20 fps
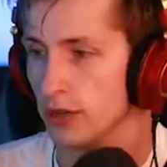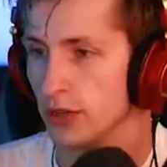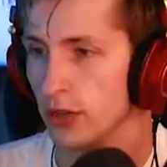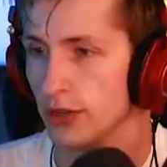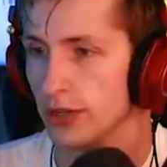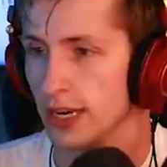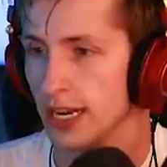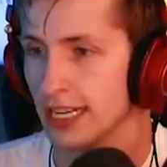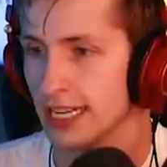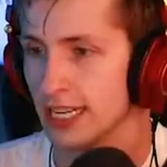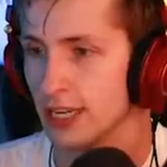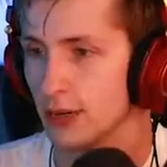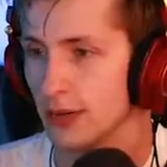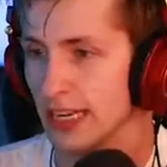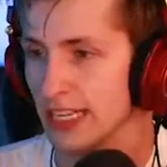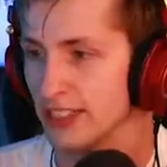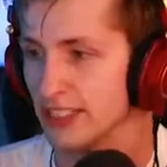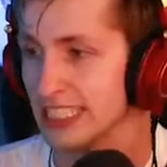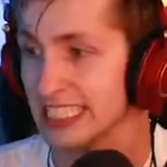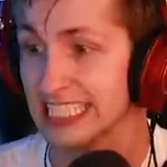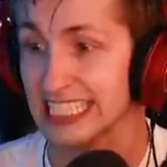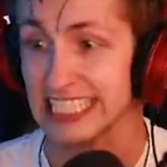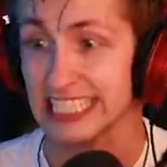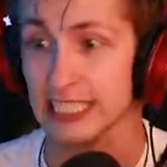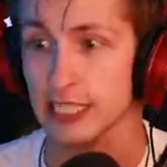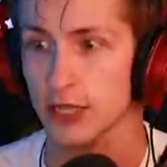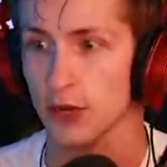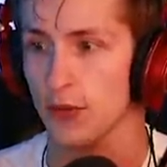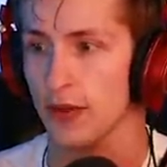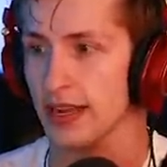no, you're not getting away. You're not
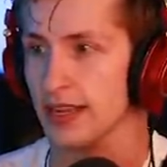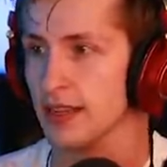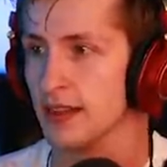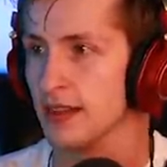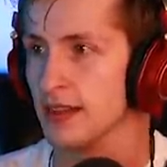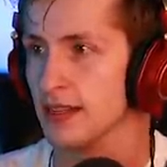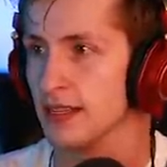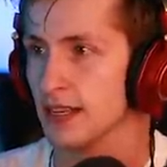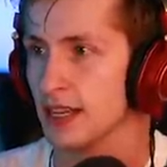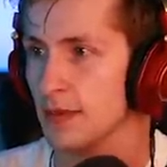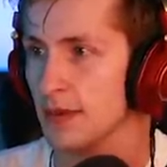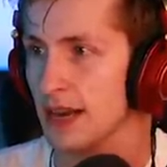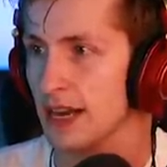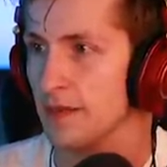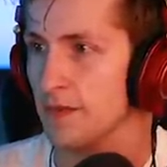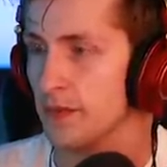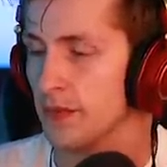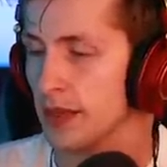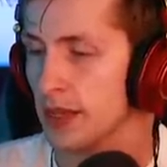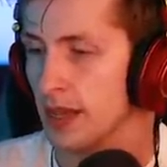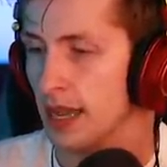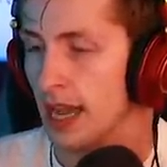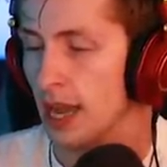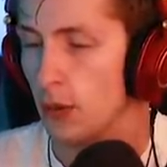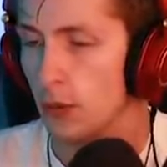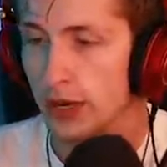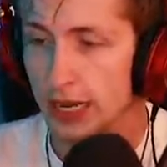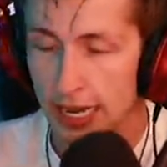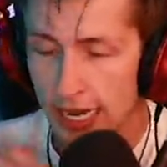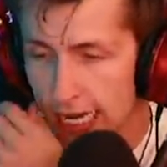getting away. Come on. Uh,
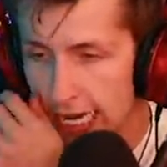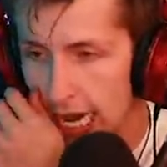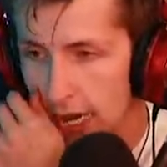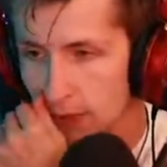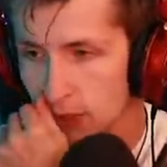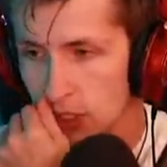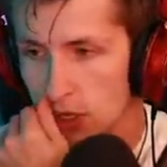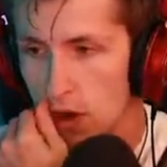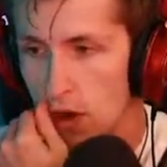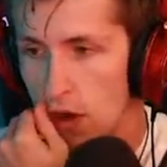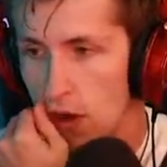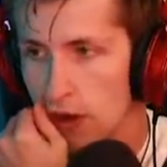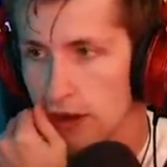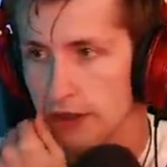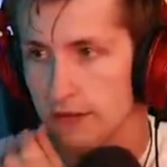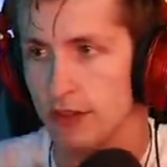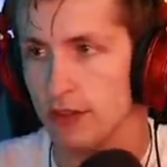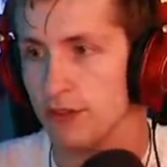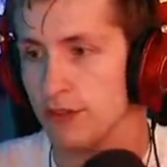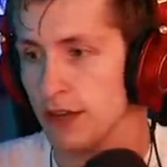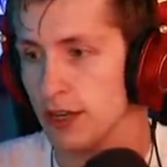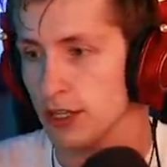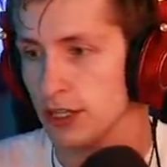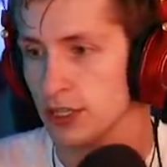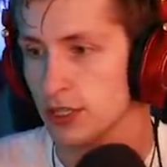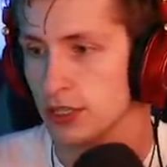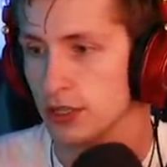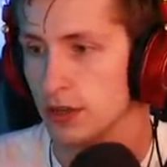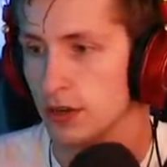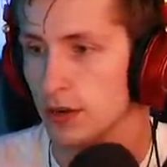we got to capture all of the
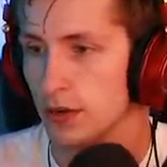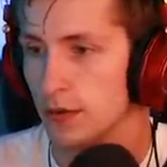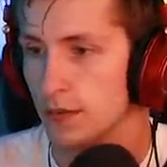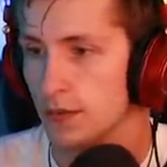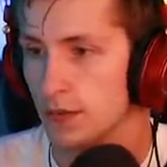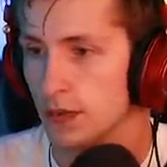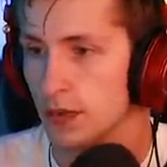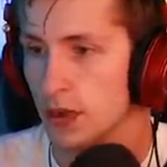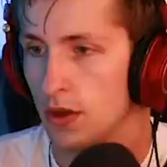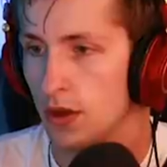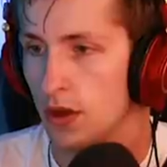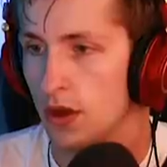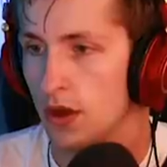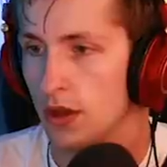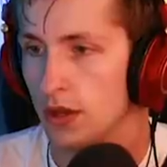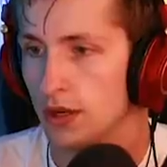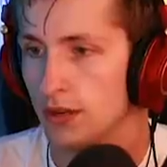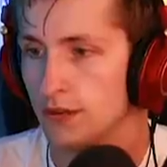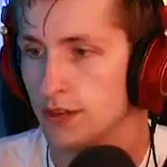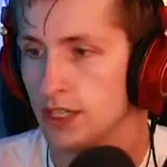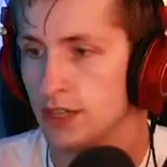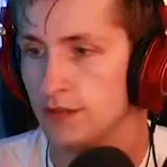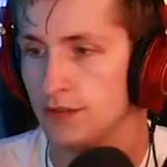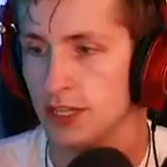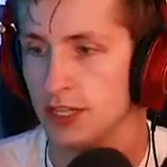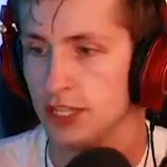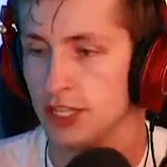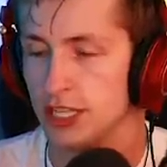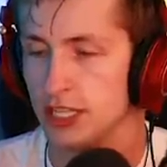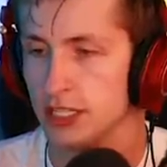fish. All of the
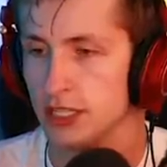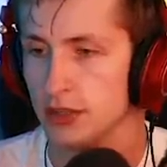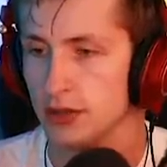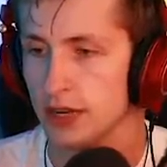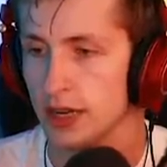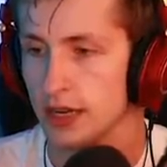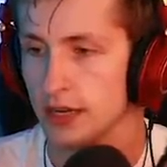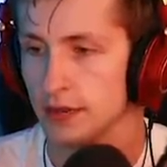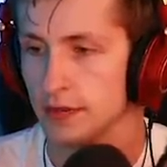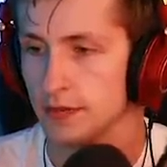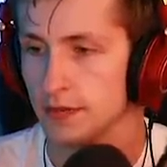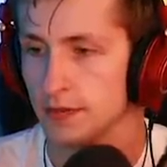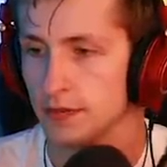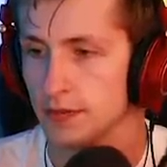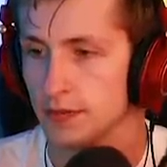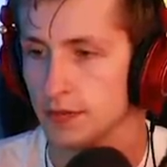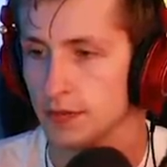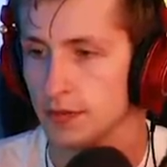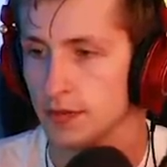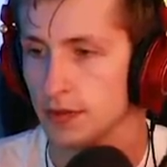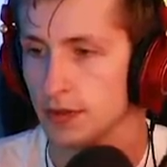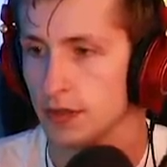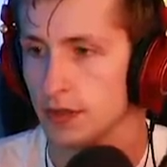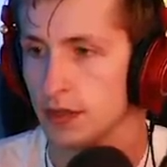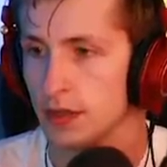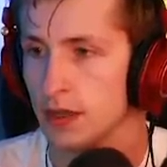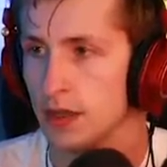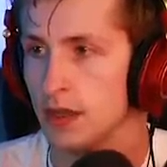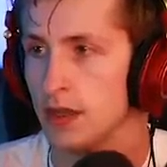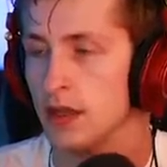fishies, okay?
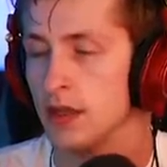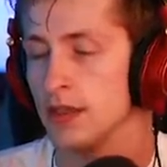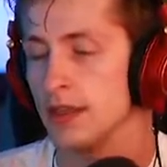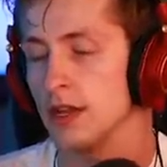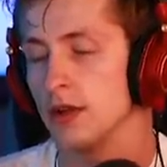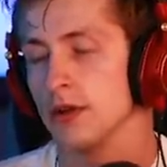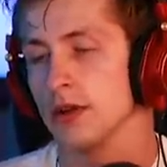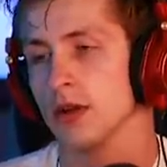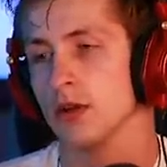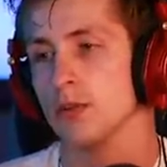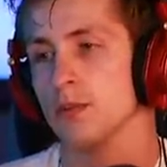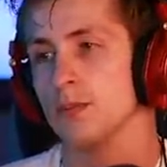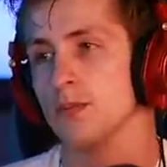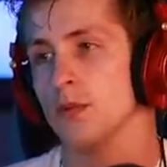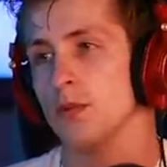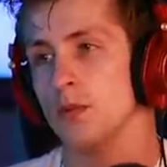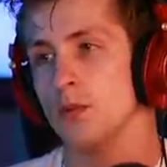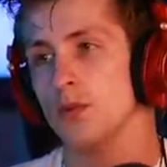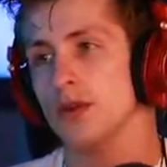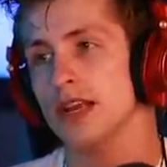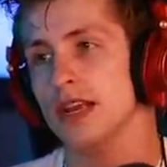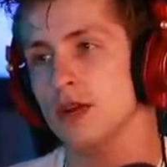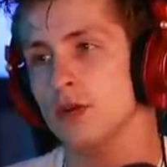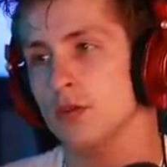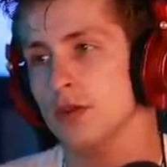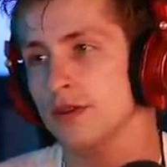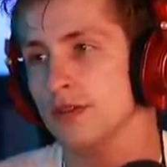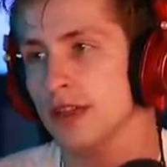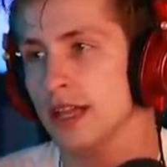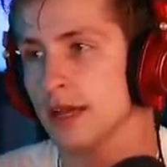There we go. We uh,
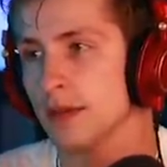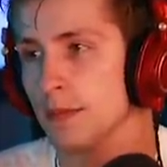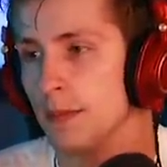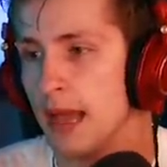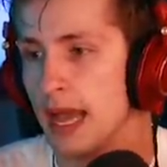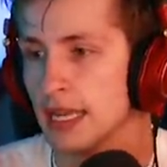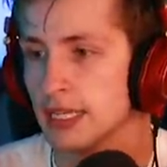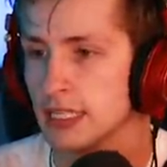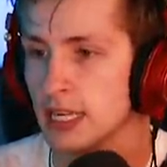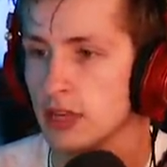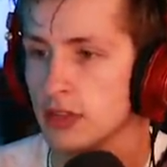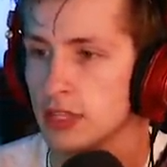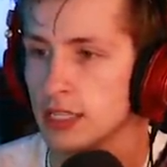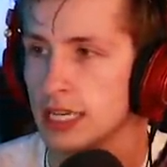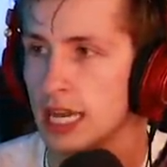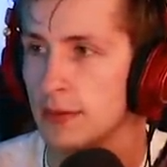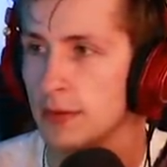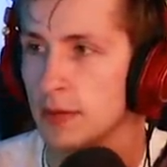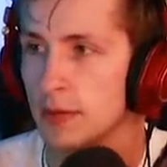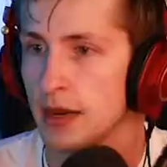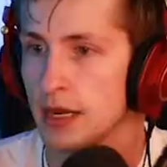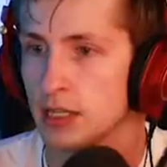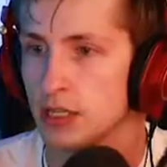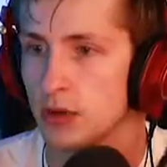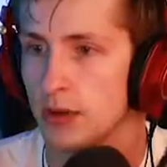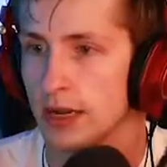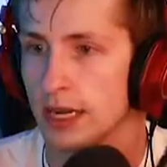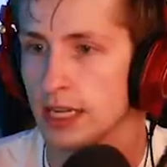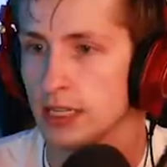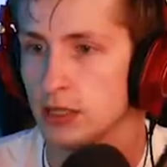we've, like, maxed out the diamond bass,
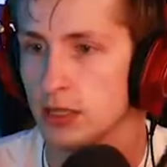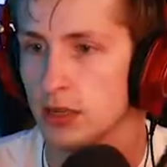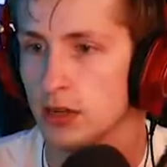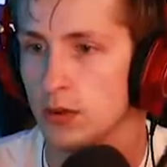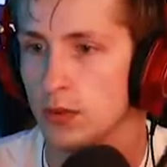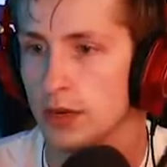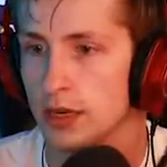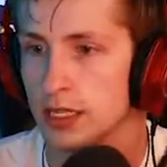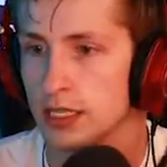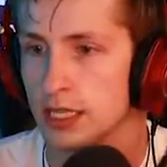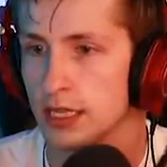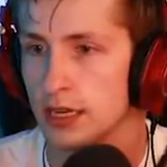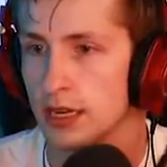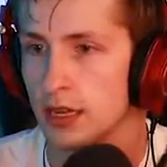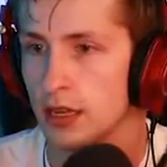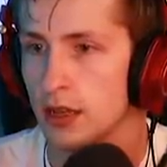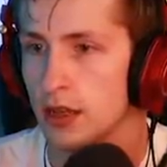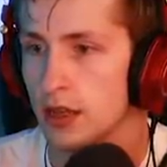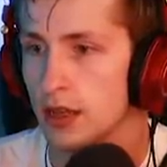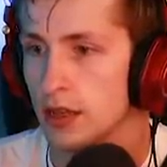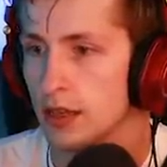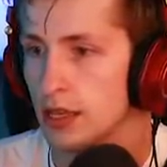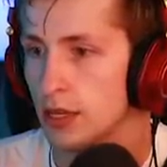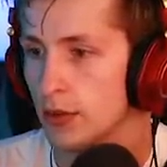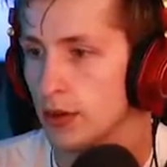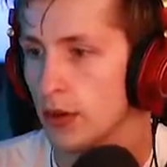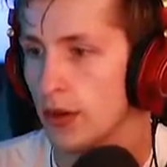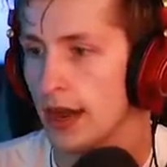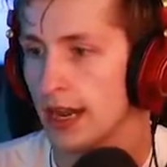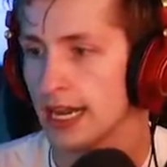so I guess I don't want to send... There
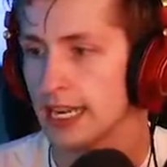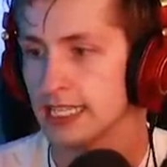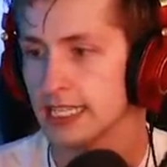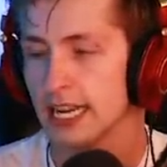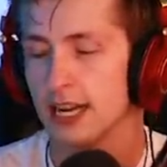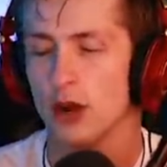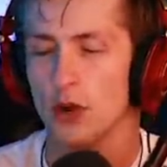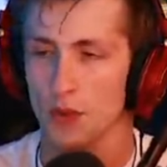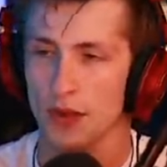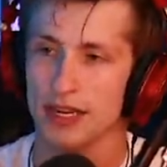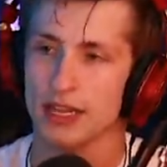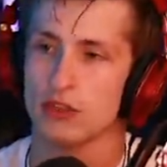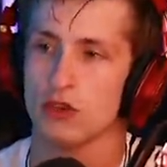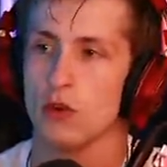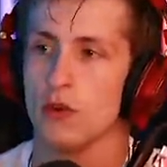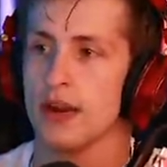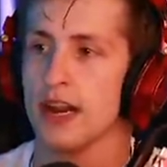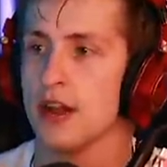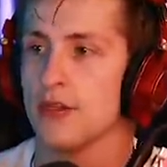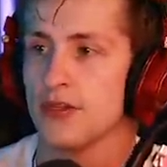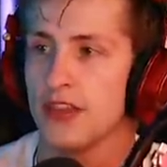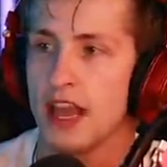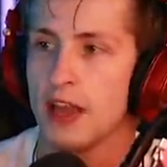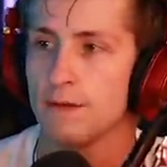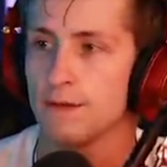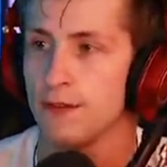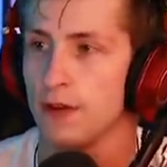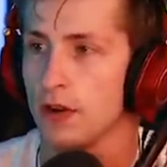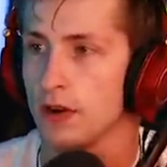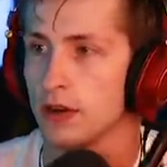we go. I guess I don't want to throw it out that
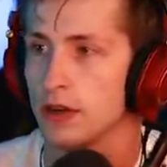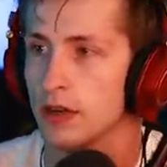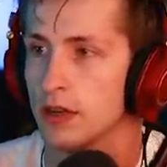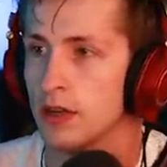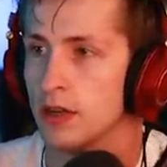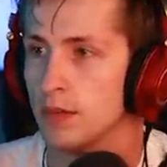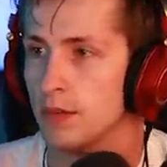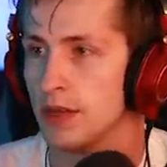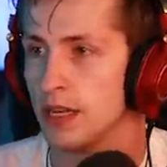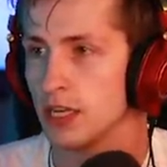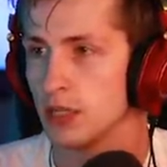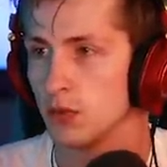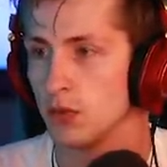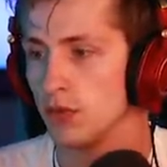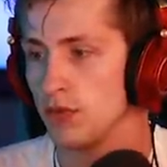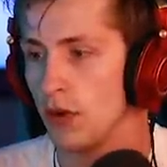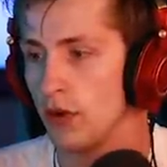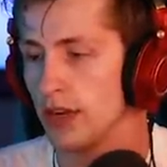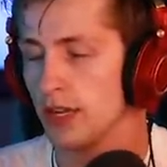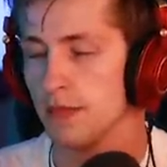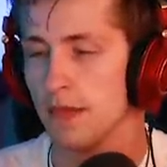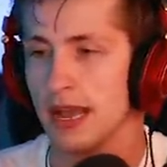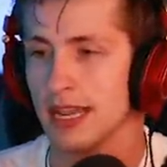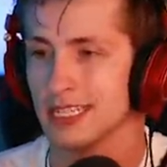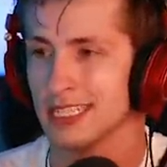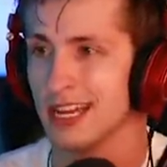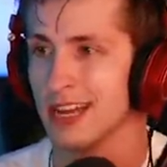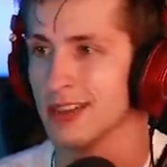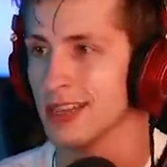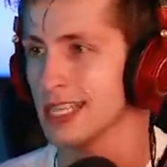far because we've already
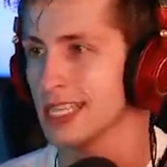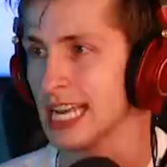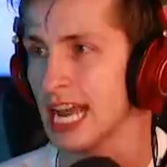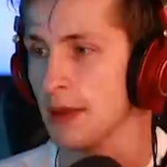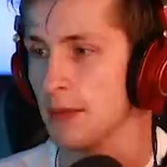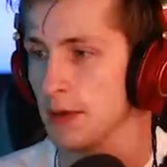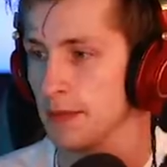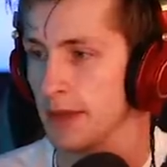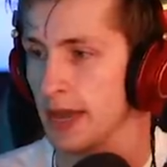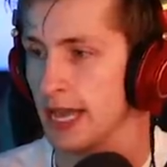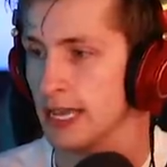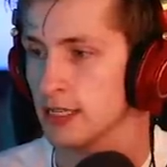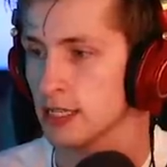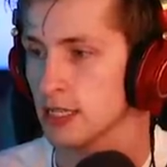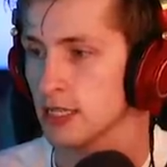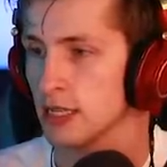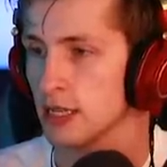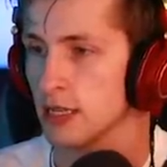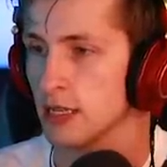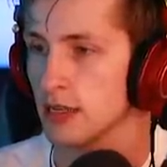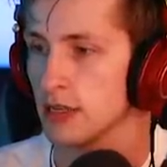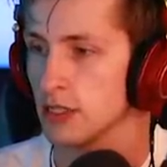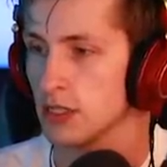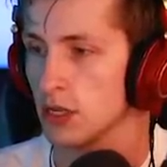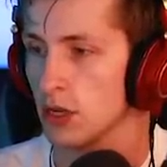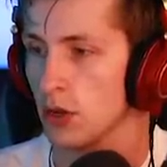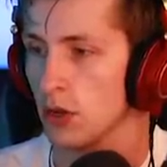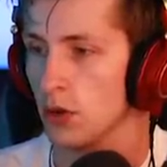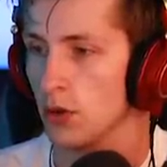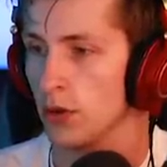maxed out the diamond bass.
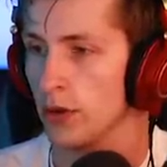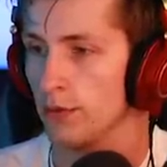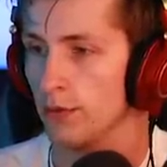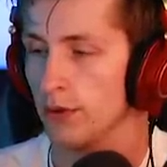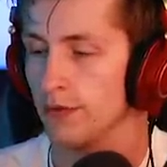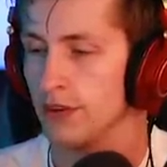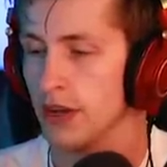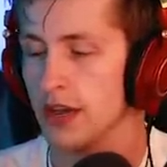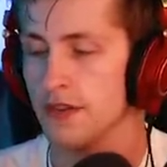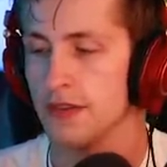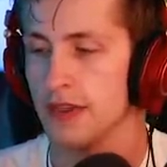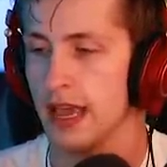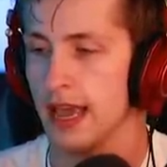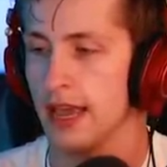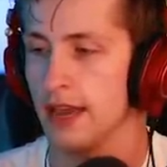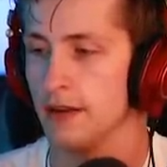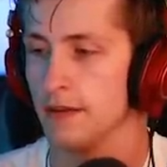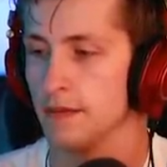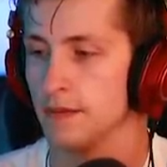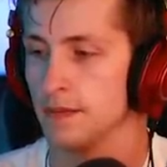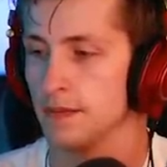So if we've done that,